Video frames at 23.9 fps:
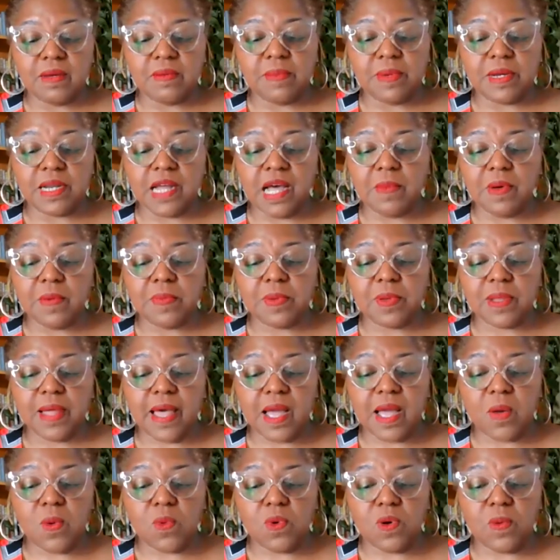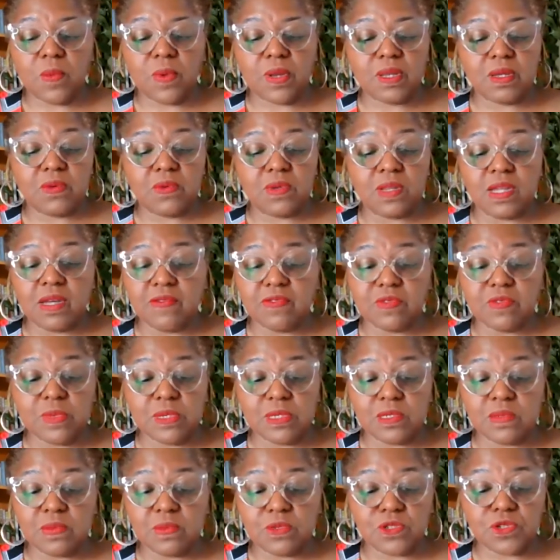but I'm a black woman who loves me
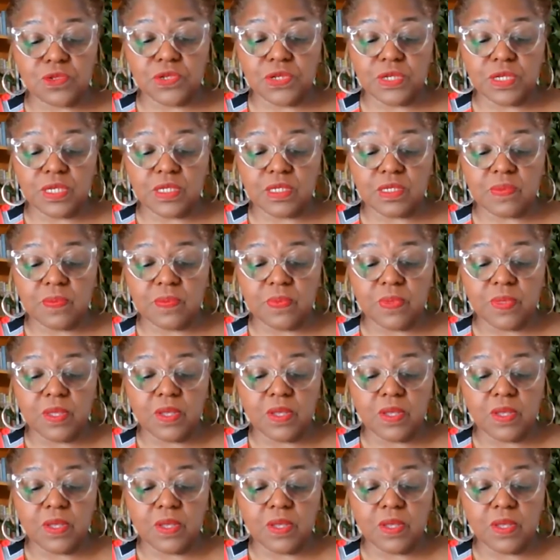some trees.